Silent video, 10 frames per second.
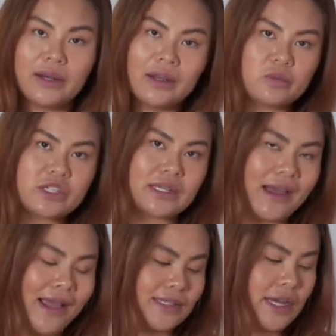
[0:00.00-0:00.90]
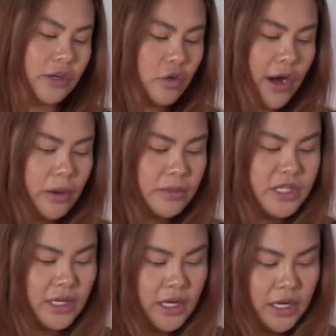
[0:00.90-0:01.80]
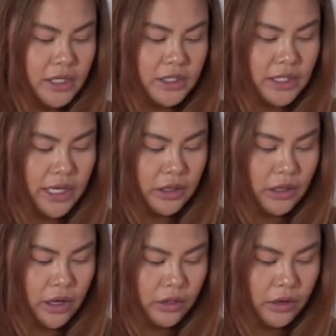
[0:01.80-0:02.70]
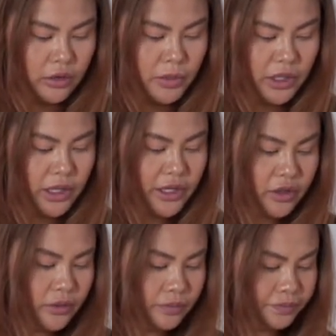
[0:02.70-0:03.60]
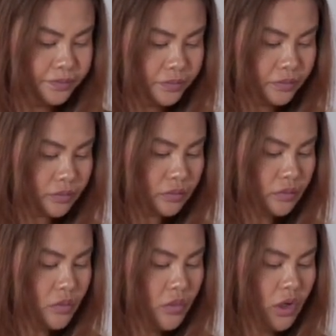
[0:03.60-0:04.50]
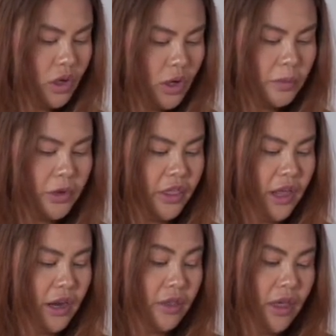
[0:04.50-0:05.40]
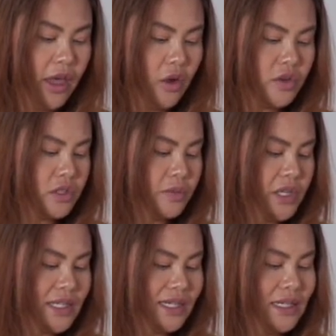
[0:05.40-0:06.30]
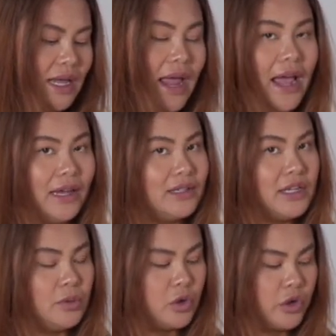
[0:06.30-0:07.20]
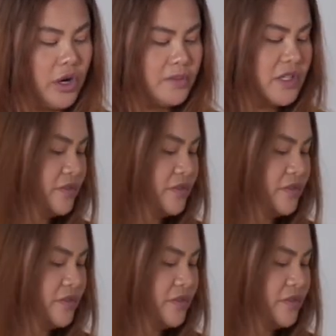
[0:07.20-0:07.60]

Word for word: I'm just gonna add 10 grams to get it a little bit lighter. But that, that also means I need to add 10 more grams of